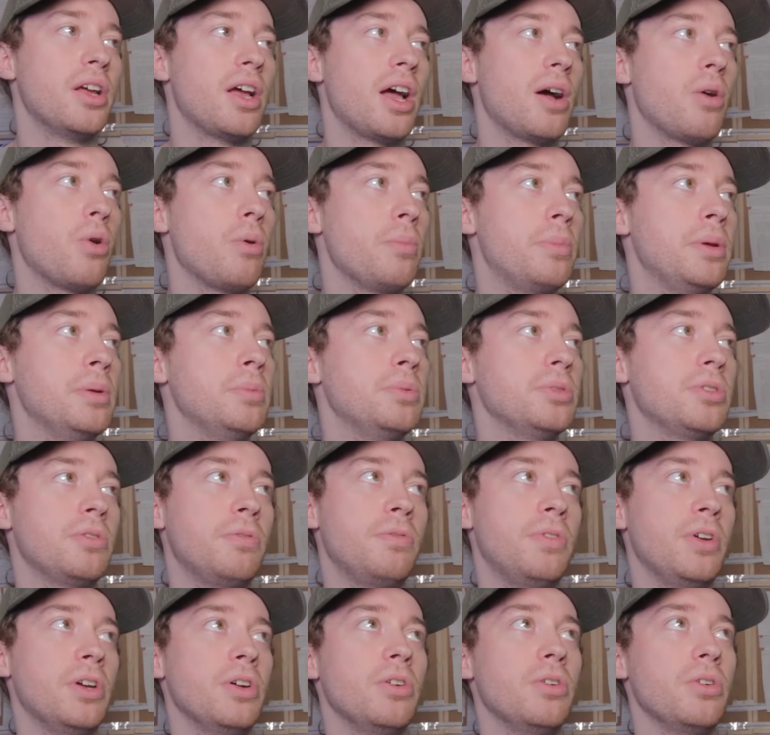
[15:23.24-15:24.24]
I want people to
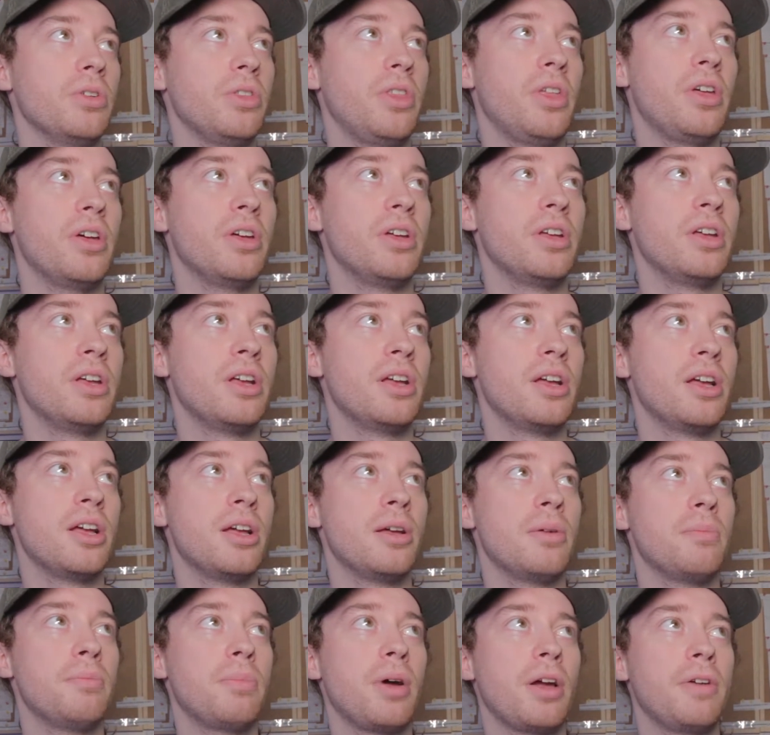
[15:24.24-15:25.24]
feel that
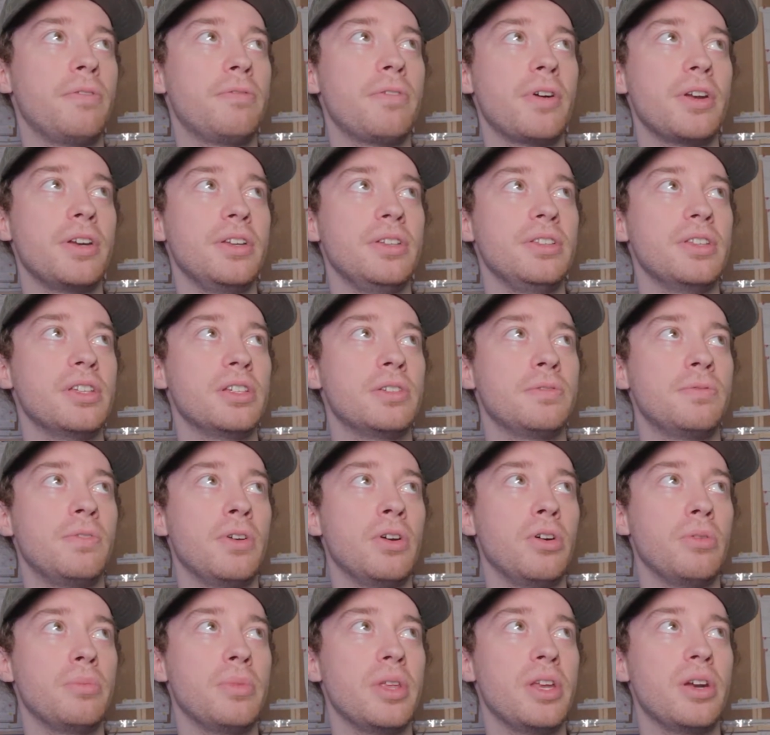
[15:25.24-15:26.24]
by funding this
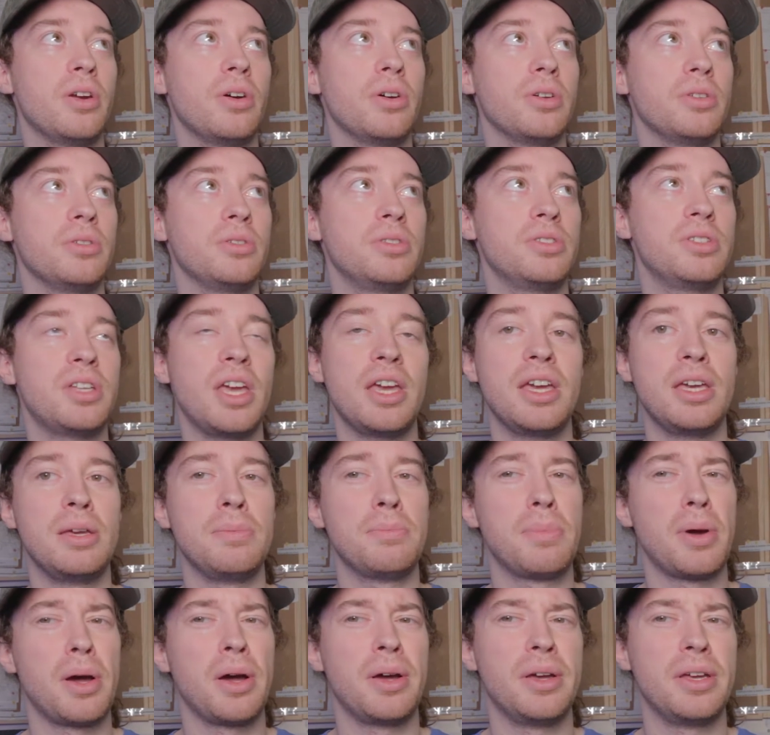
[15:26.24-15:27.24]
film, they're not taking
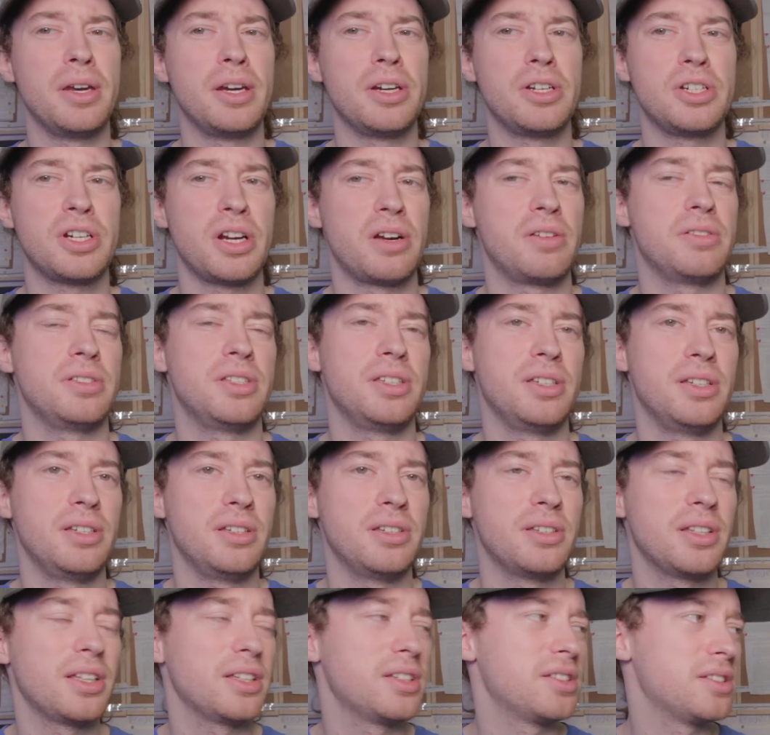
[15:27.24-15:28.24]
part in a charity.
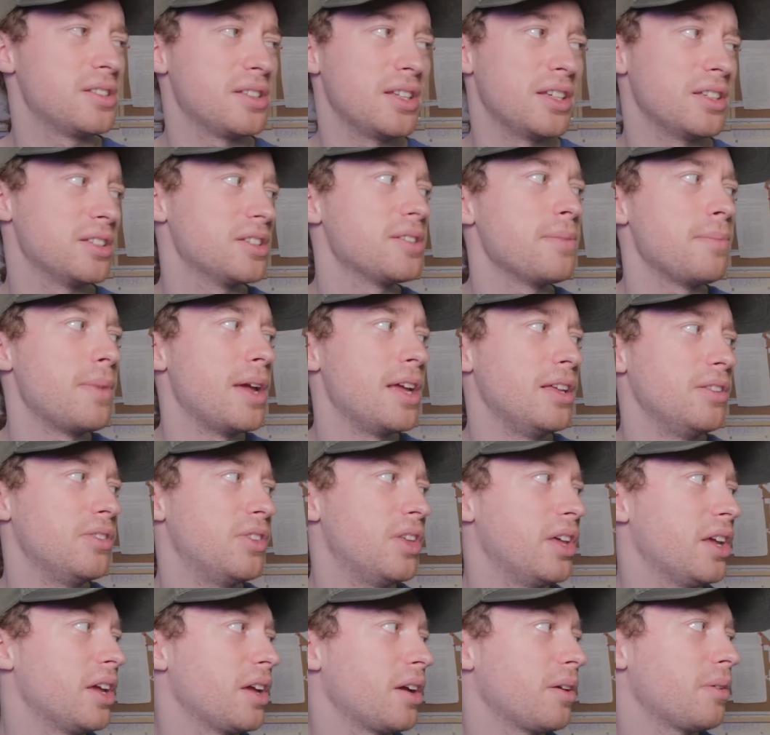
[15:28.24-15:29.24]
That's the main
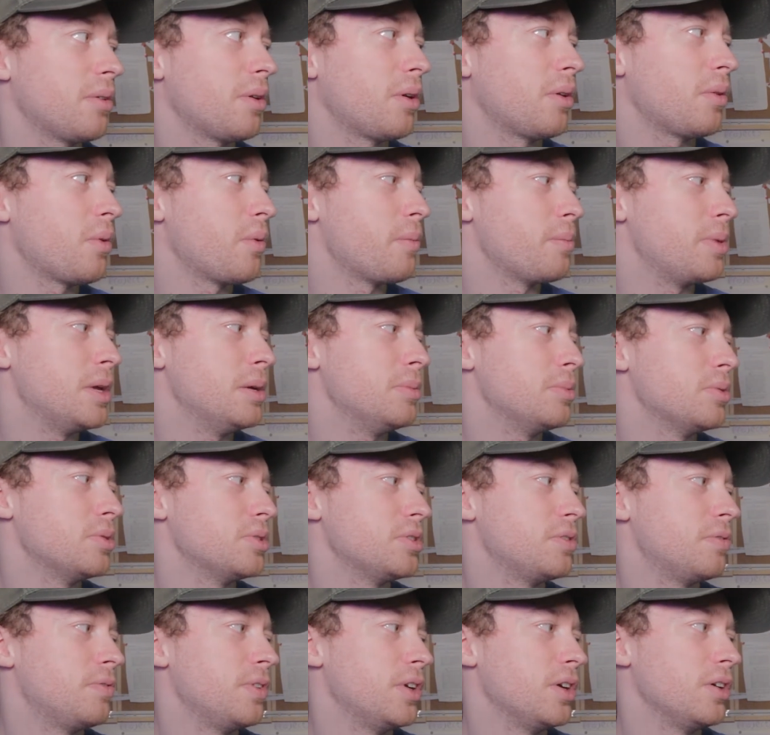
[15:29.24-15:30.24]
thing. I want people
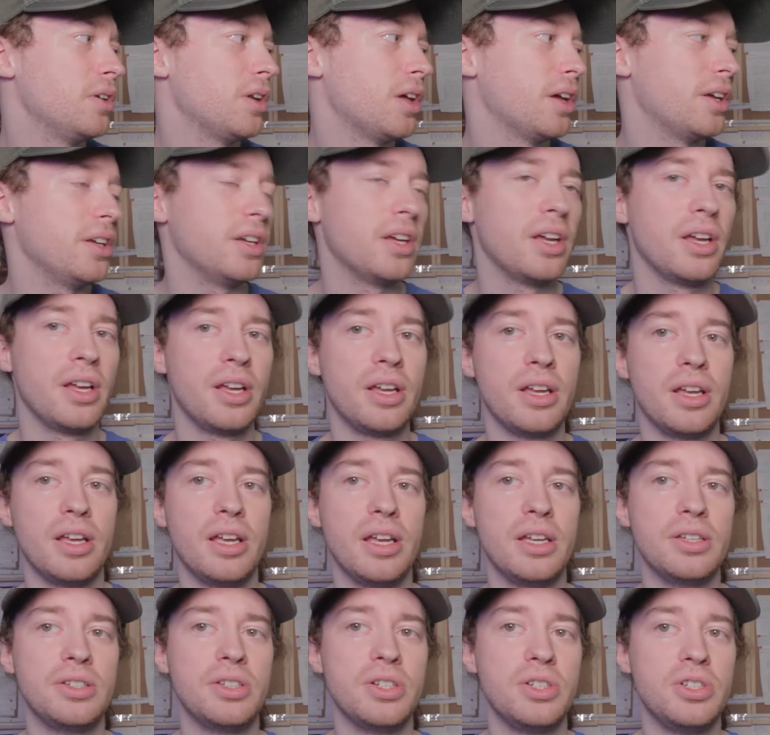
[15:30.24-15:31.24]
to feel like
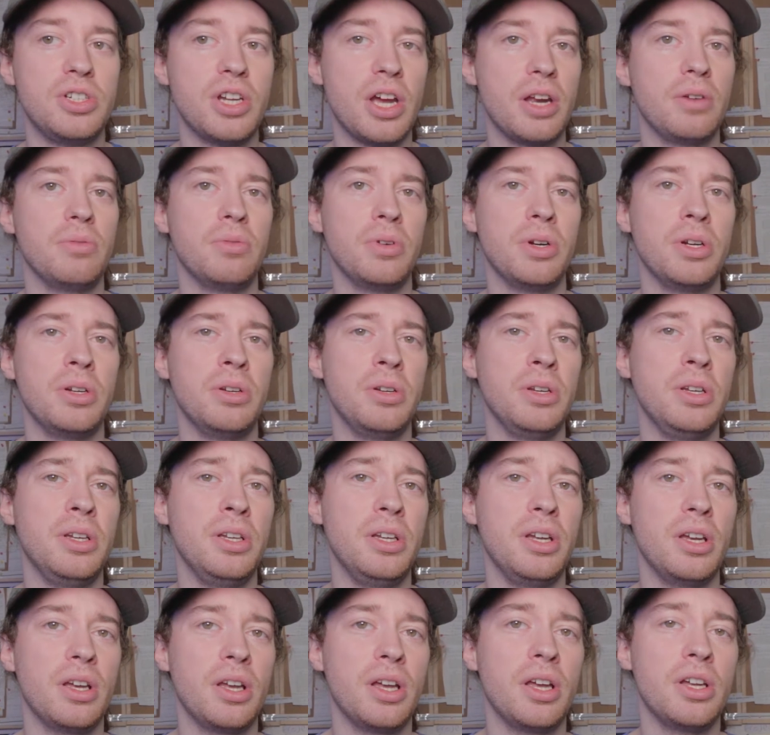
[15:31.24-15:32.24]
it's a
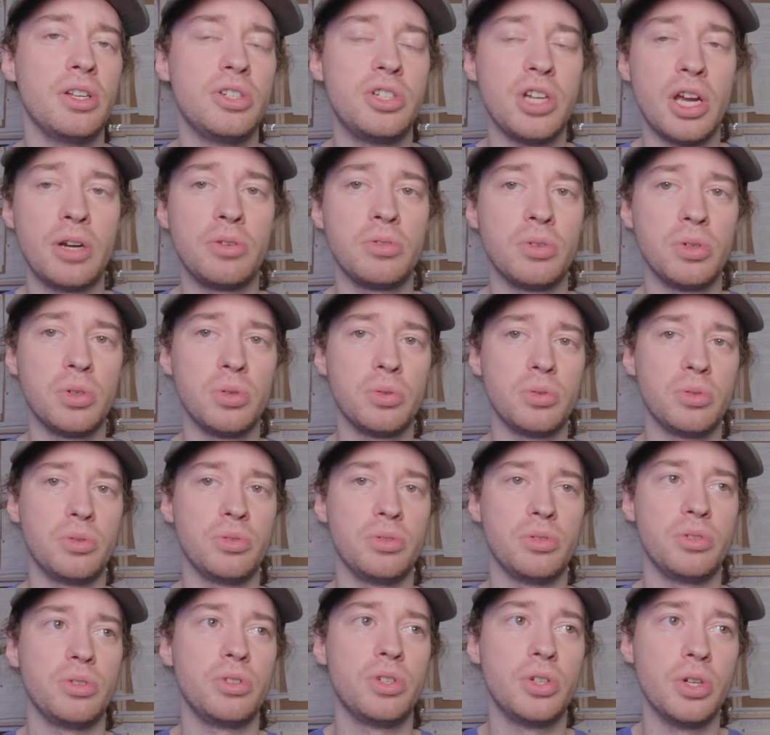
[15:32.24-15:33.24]
genuinely general
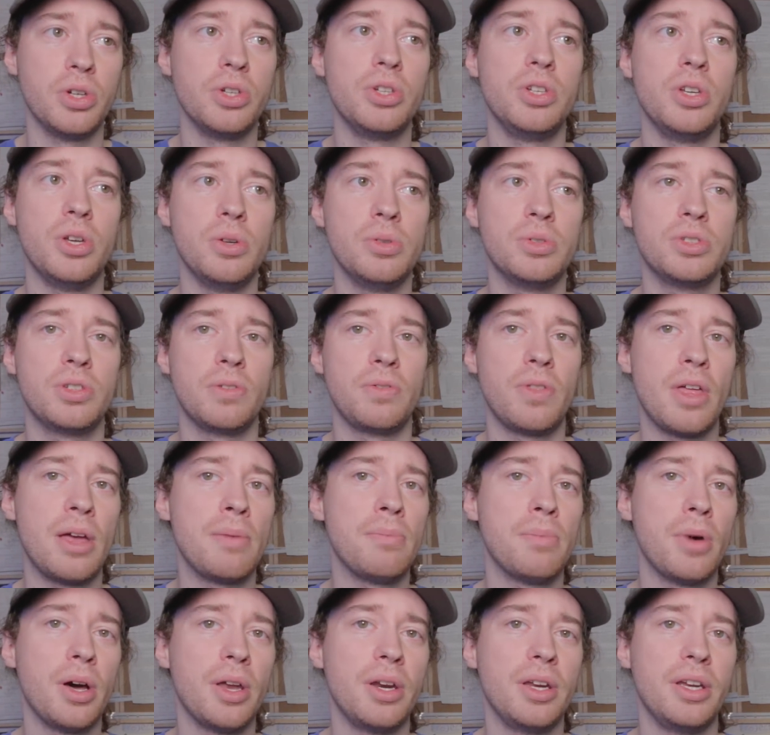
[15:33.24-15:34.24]
good use of their
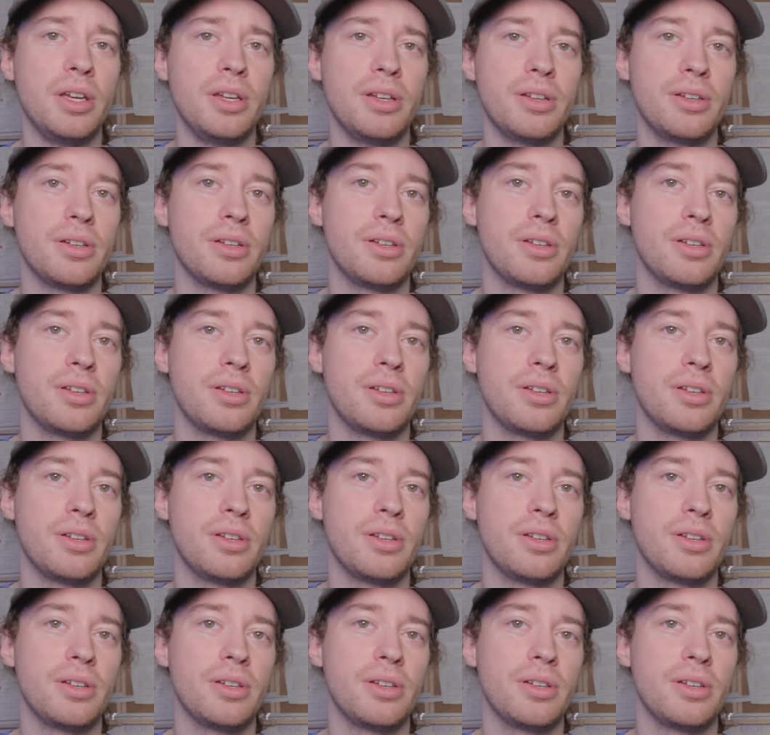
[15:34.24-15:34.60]
money.